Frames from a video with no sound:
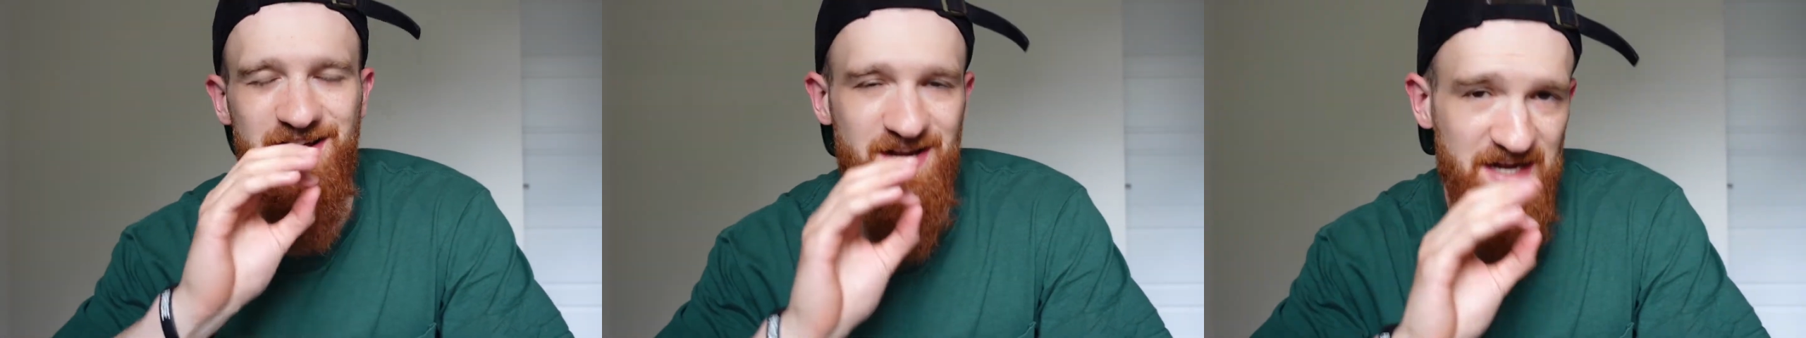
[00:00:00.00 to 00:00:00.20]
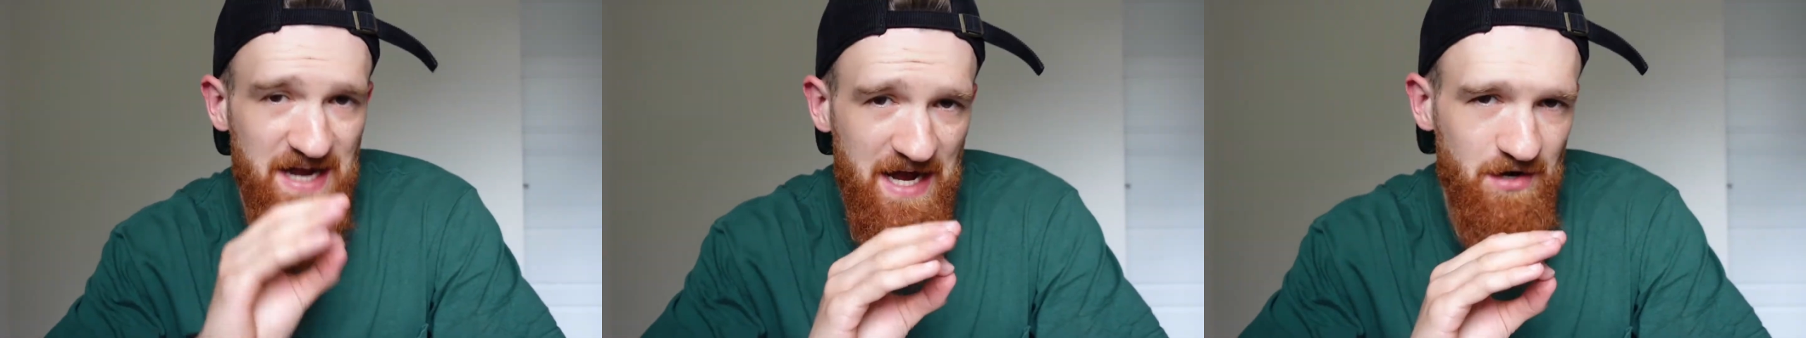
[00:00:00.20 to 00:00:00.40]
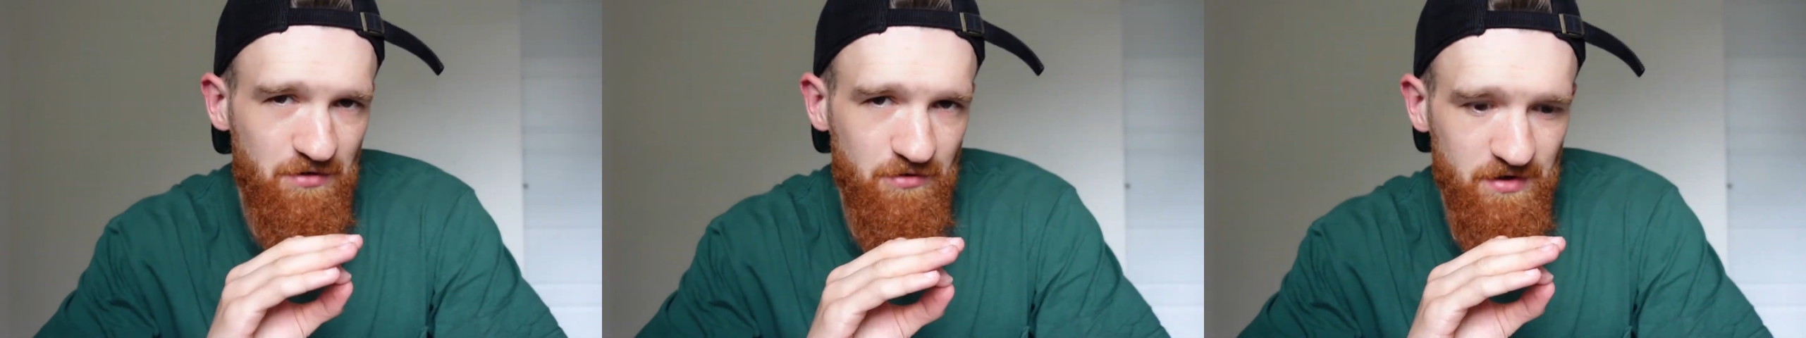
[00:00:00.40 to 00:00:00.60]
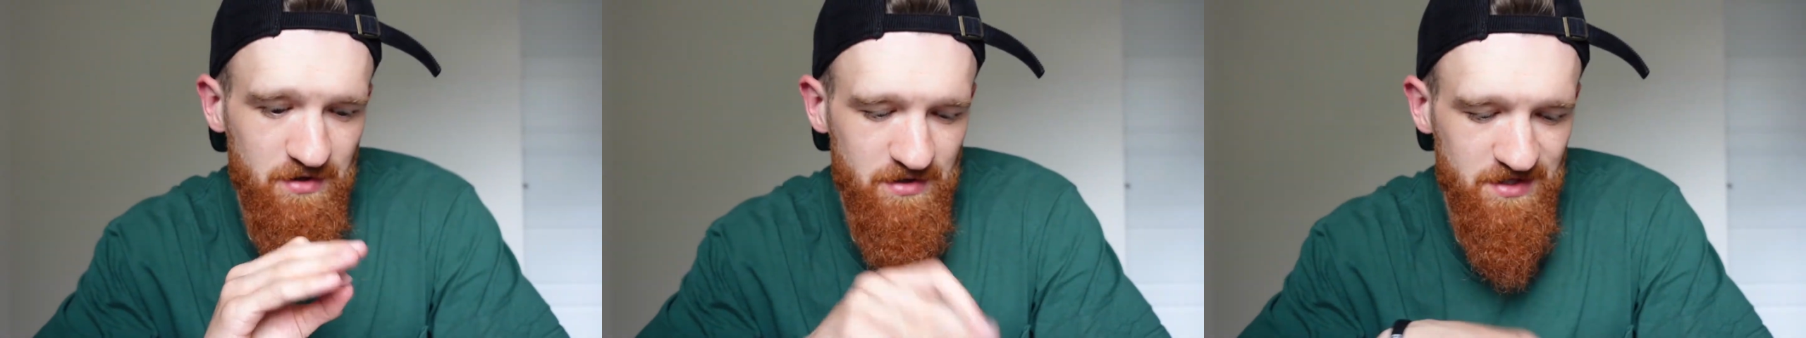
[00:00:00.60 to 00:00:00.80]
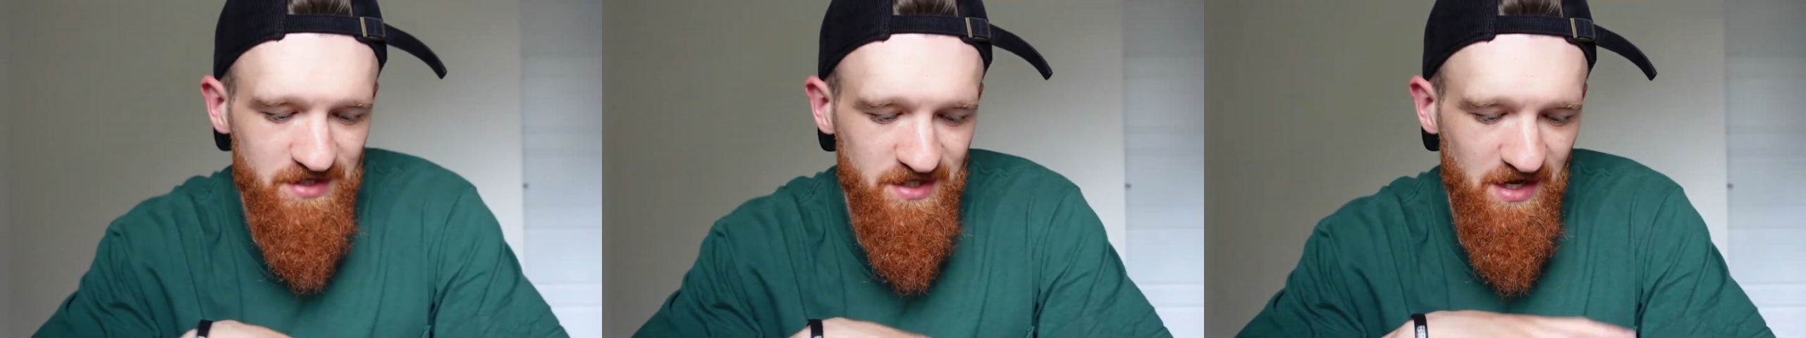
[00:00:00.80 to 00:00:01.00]

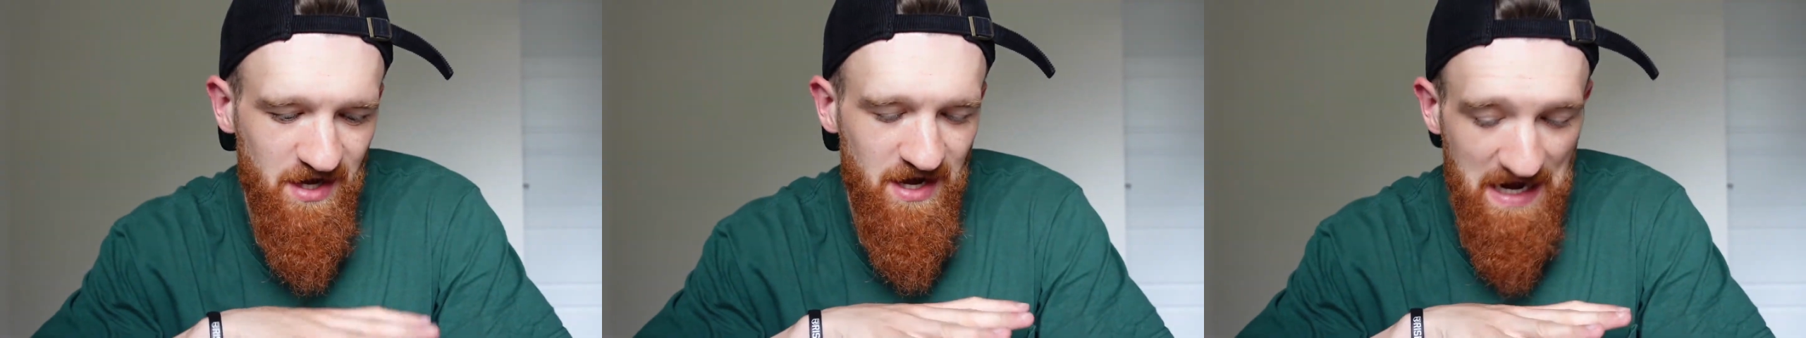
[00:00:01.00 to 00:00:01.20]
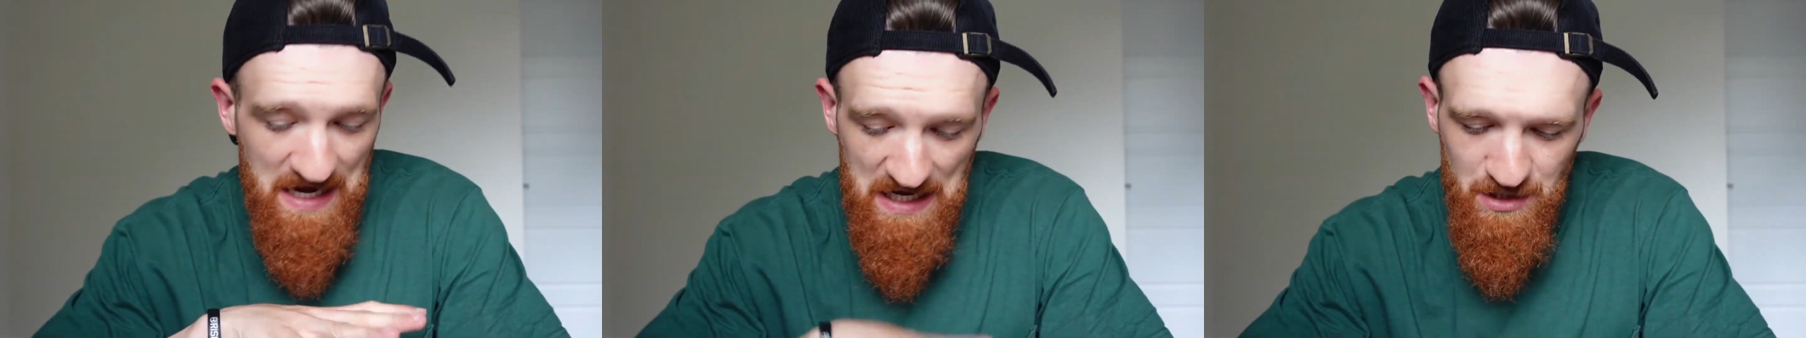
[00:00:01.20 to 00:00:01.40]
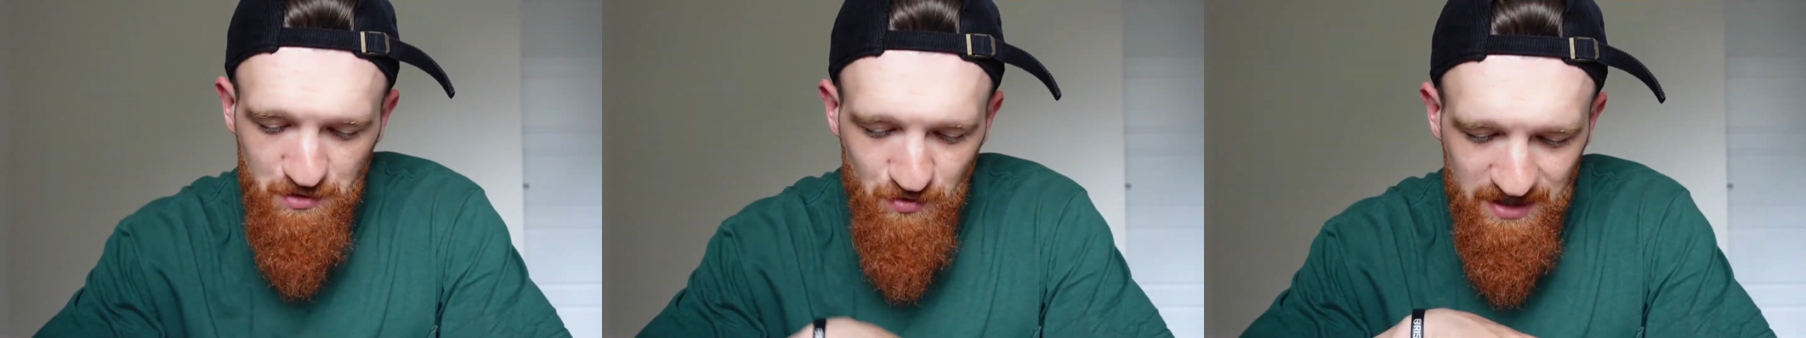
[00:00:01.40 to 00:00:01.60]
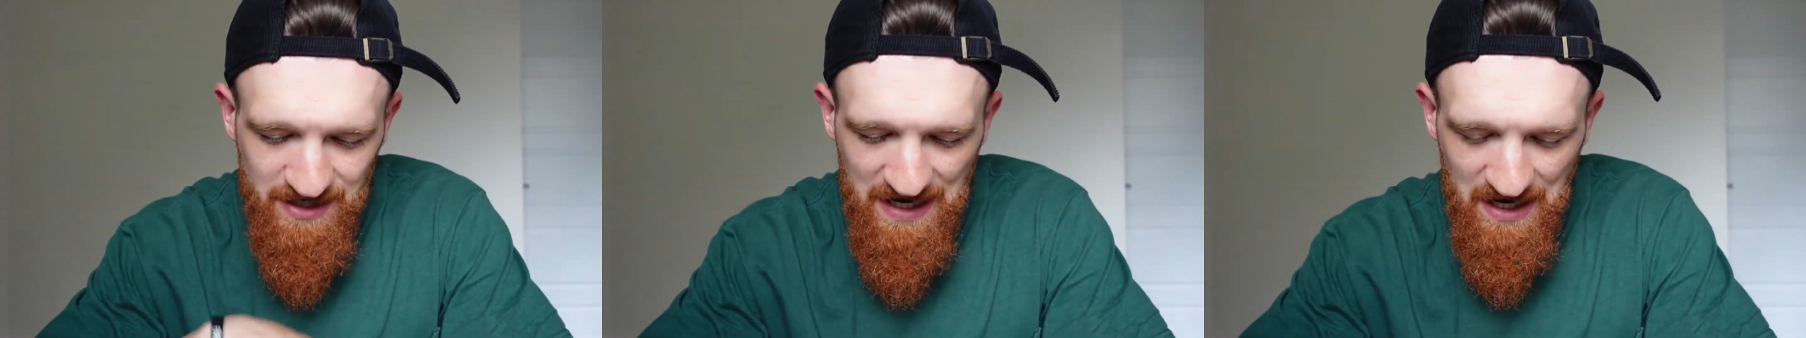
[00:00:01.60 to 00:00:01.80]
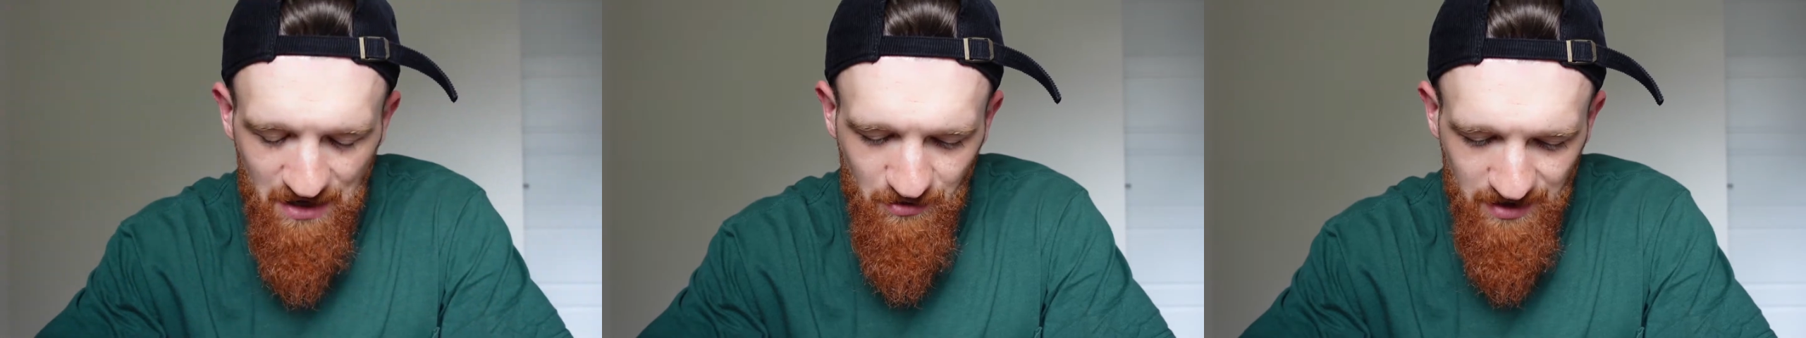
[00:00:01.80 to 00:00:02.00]
calories. How do we
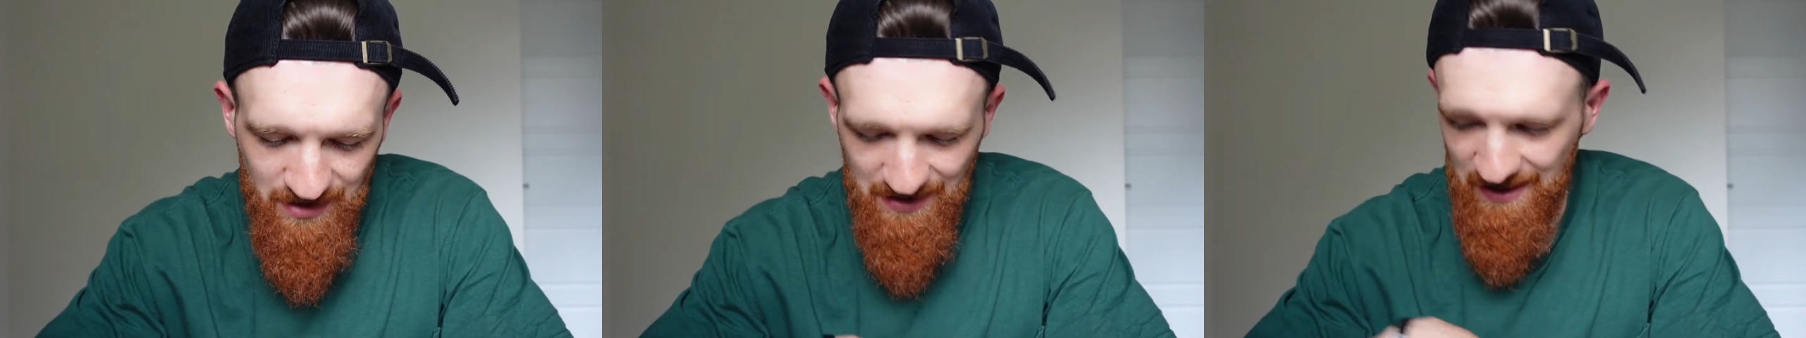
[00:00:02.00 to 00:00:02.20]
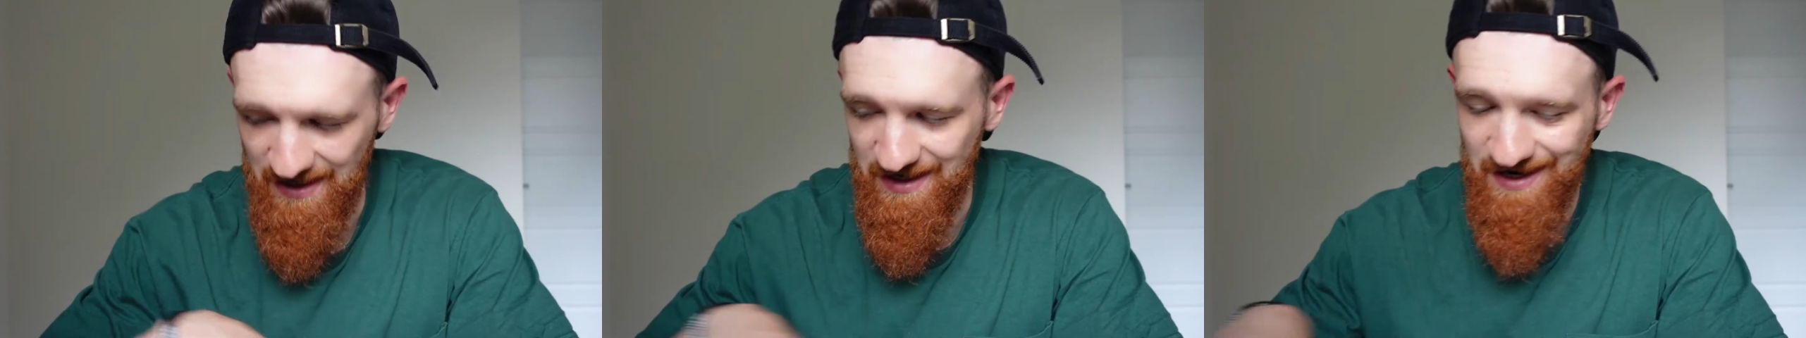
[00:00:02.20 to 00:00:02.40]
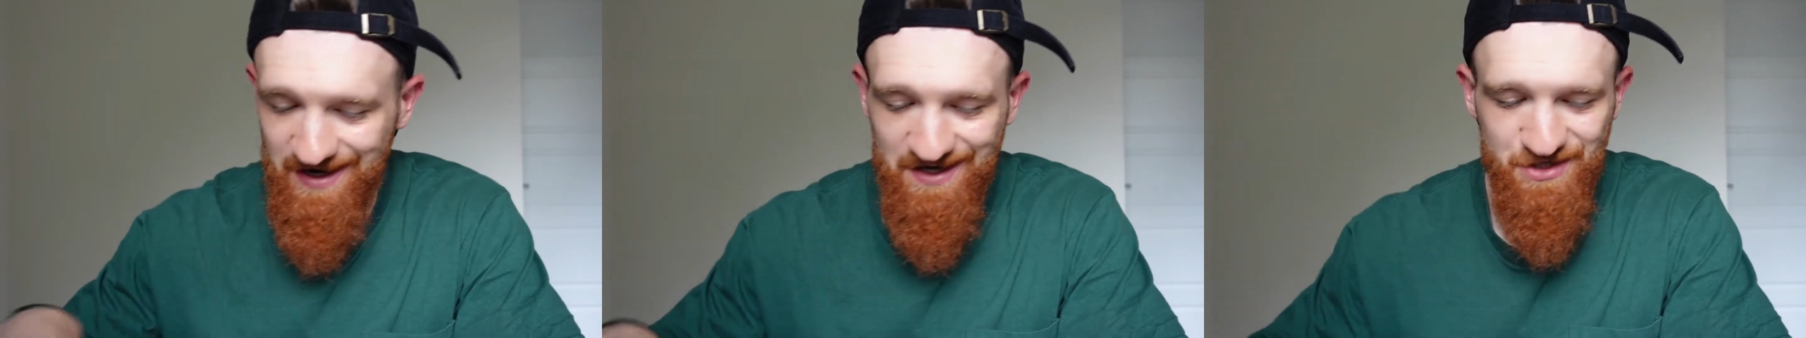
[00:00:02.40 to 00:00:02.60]
calculate